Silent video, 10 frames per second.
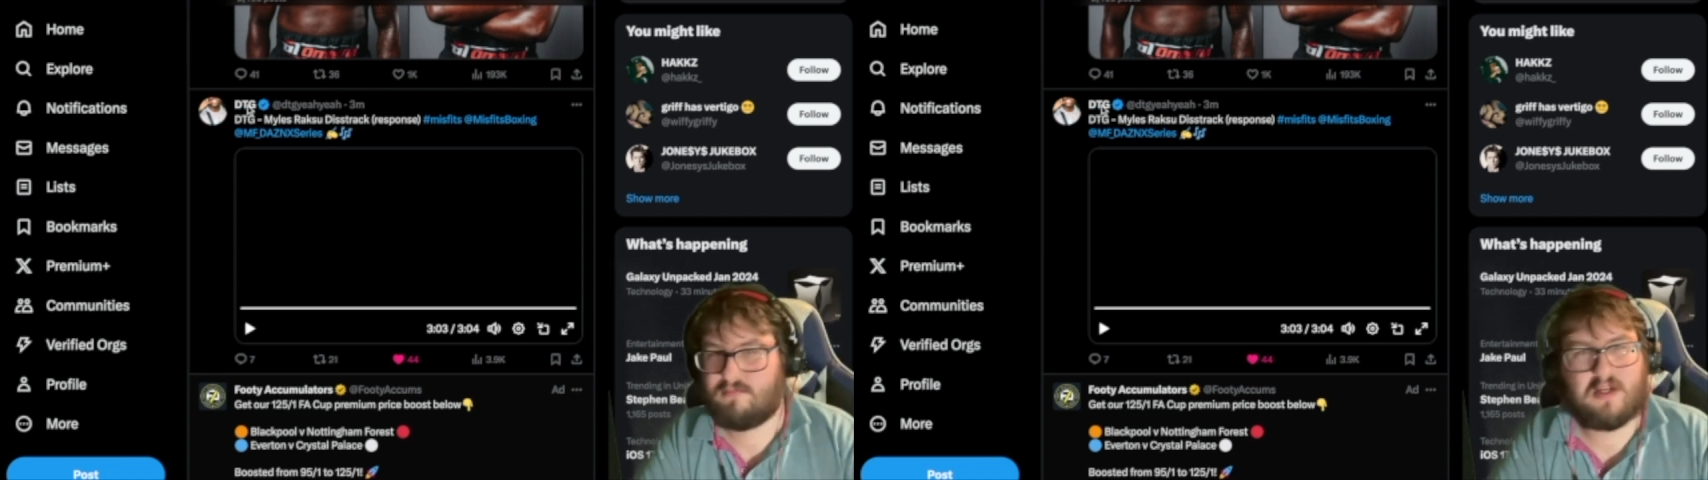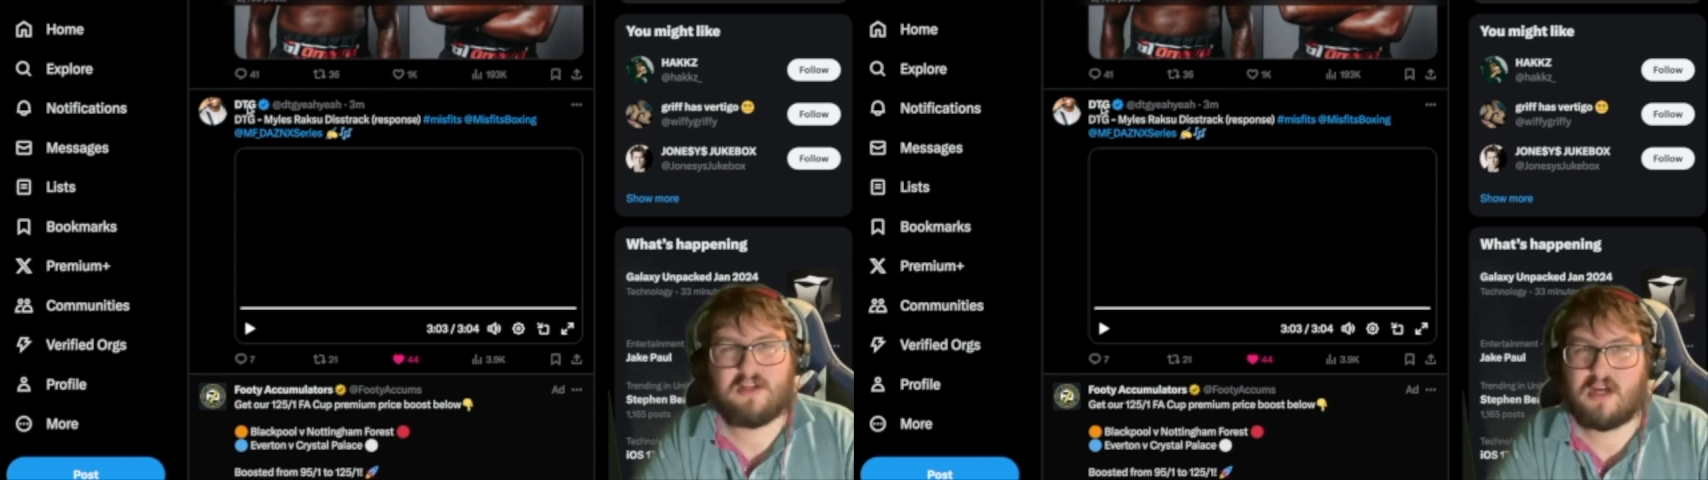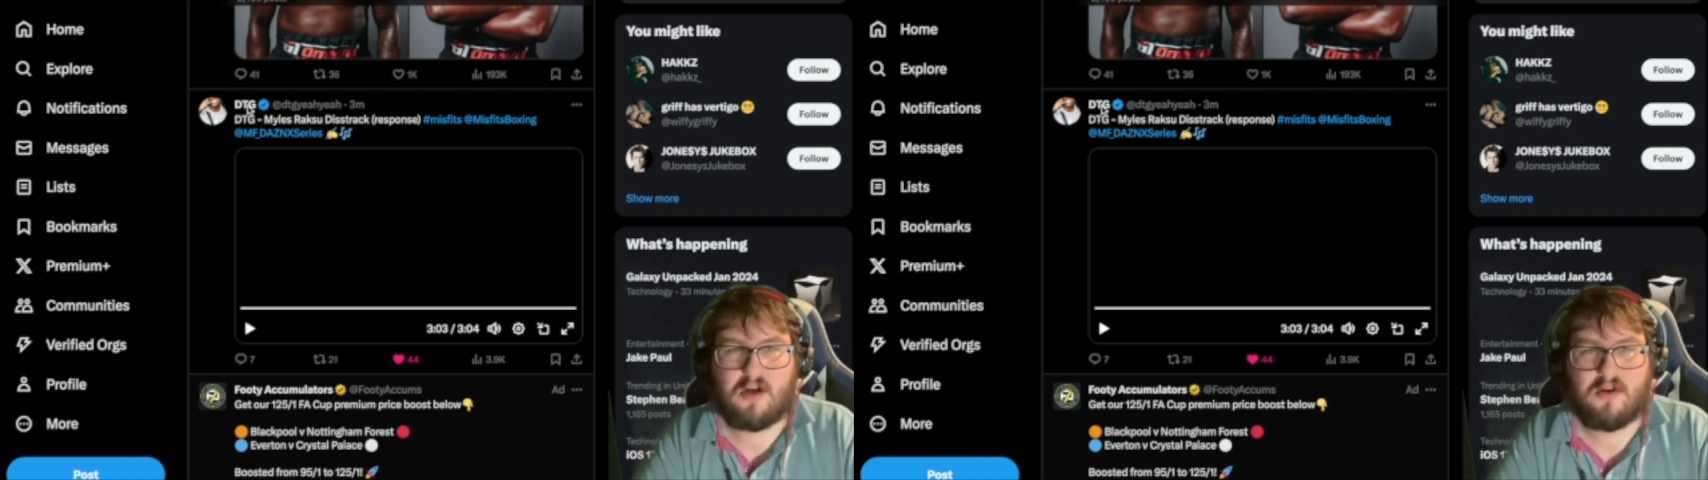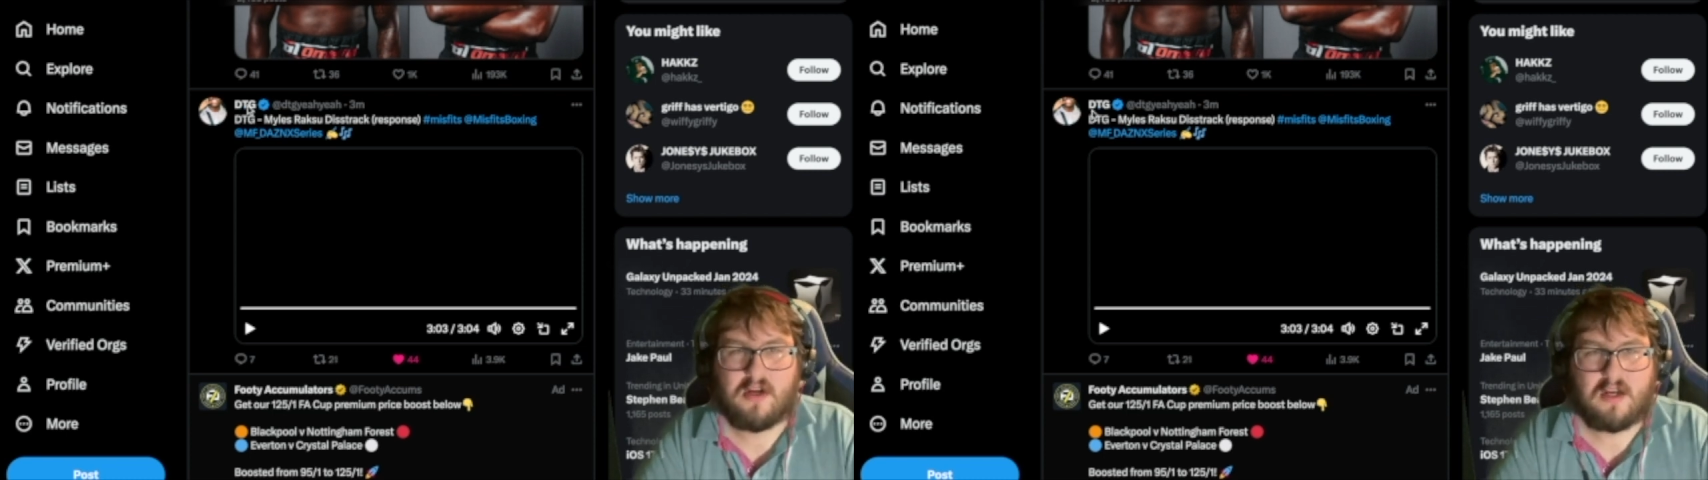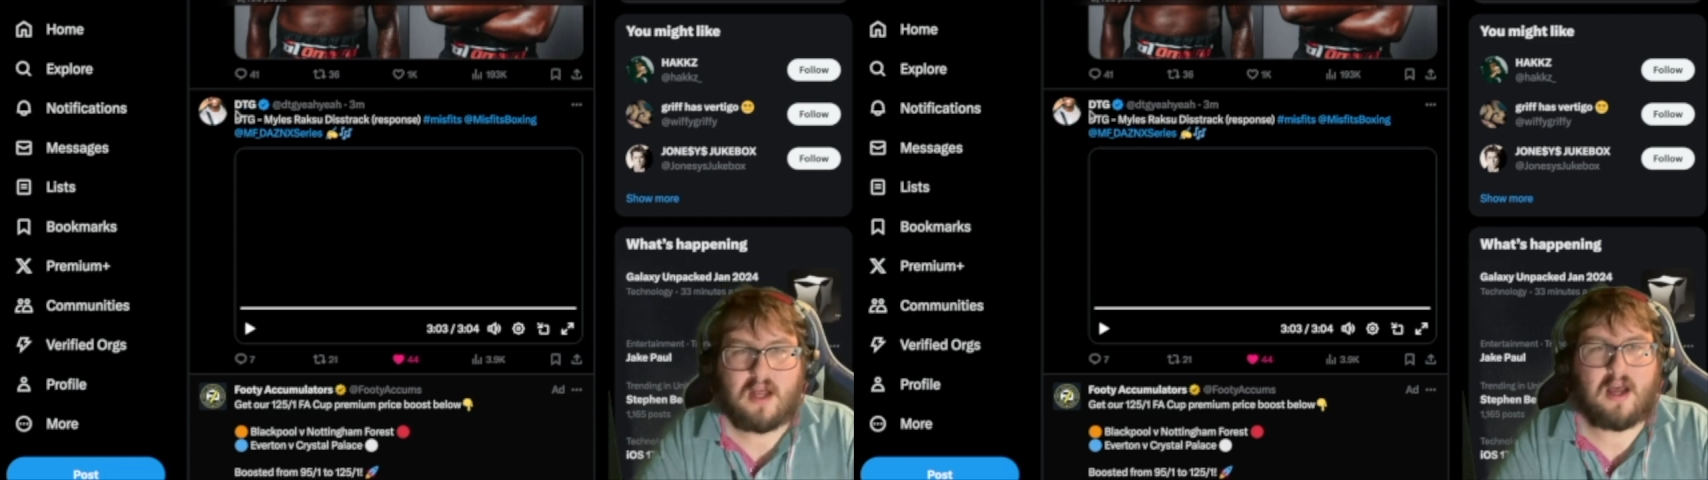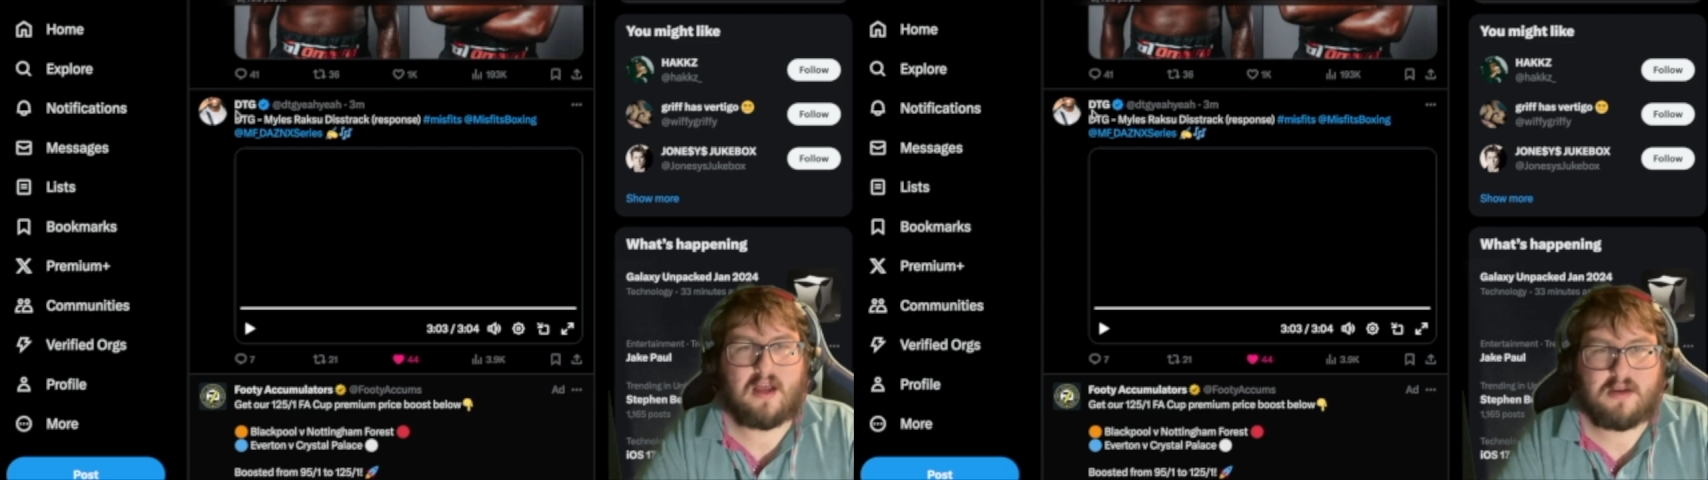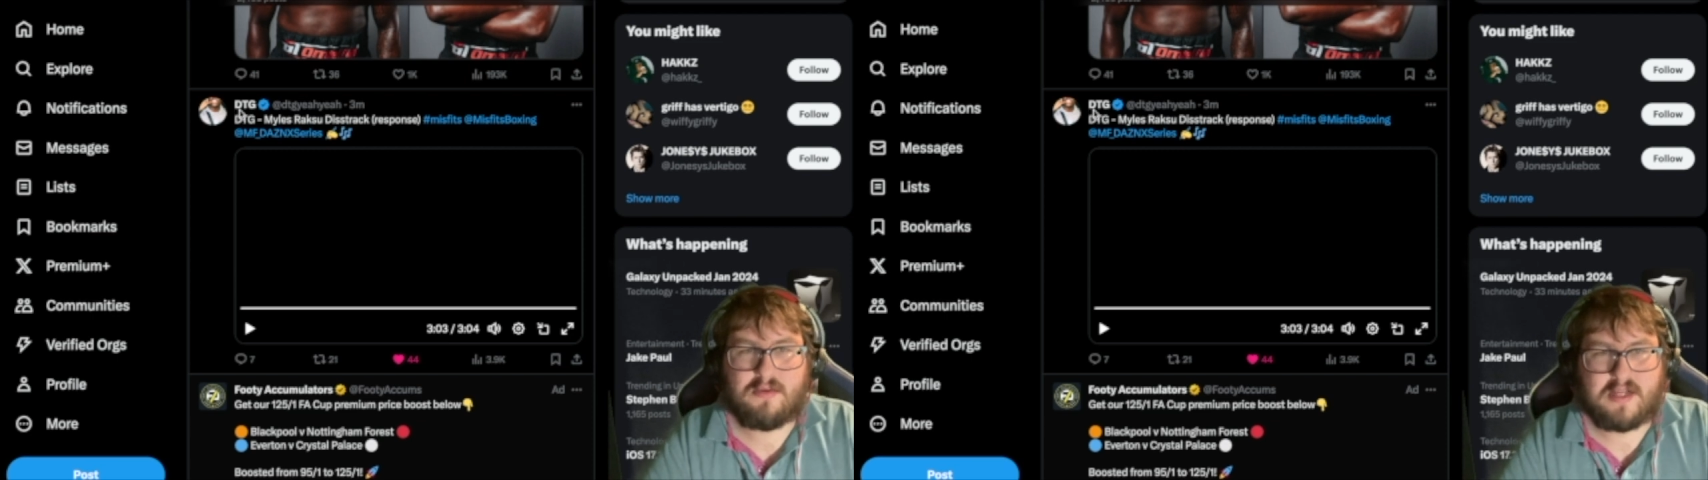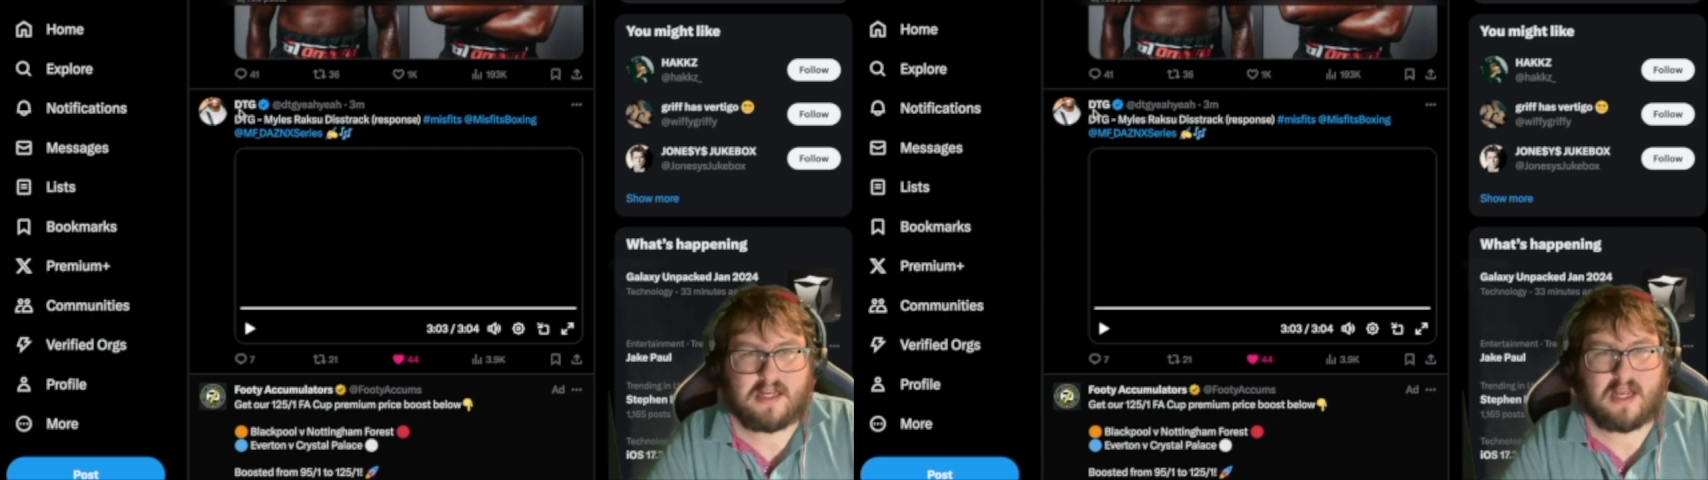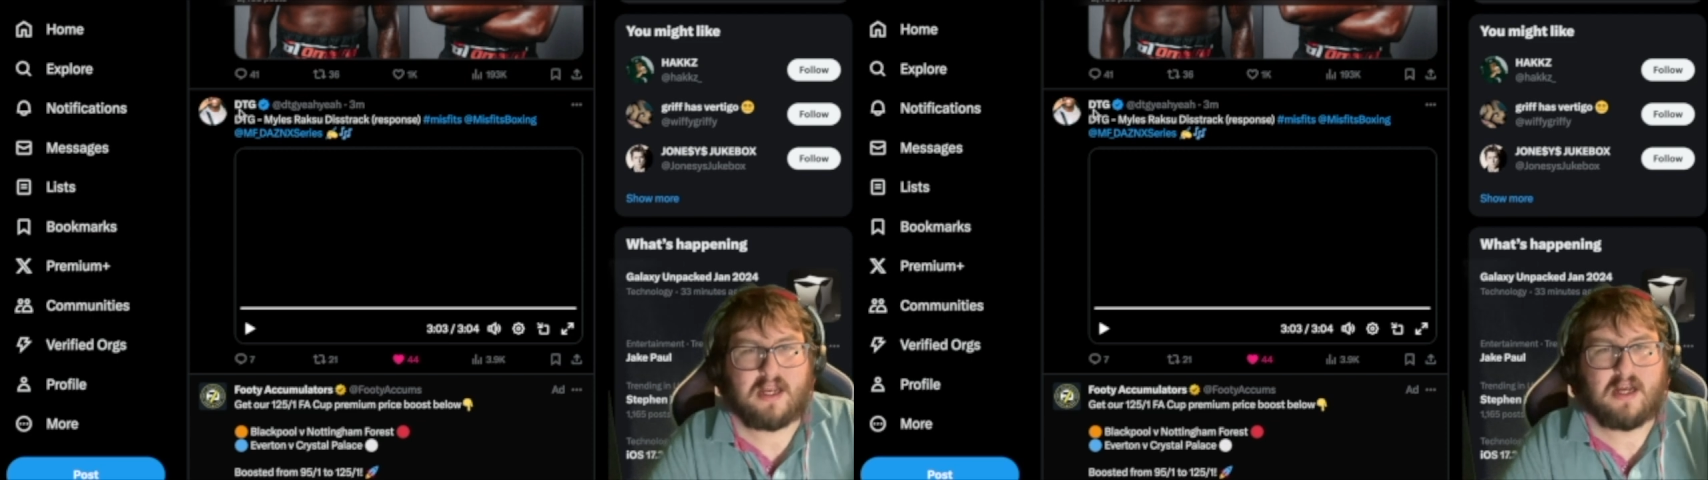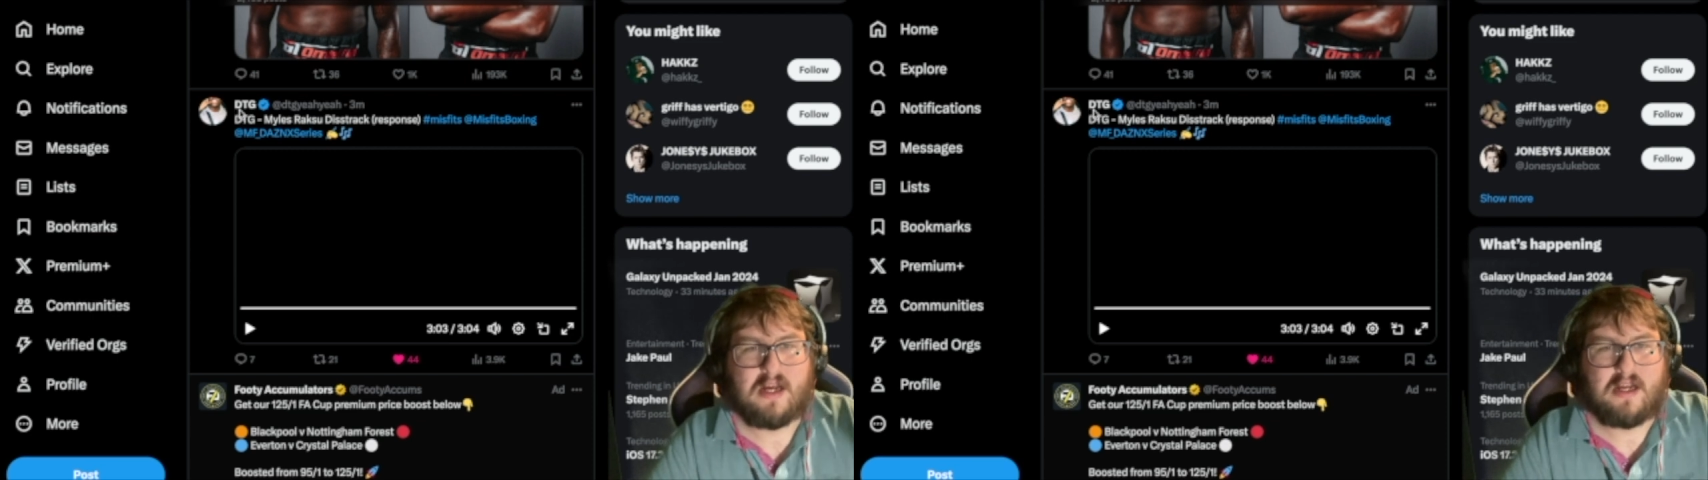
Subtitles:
You know. Alright, let me say it again.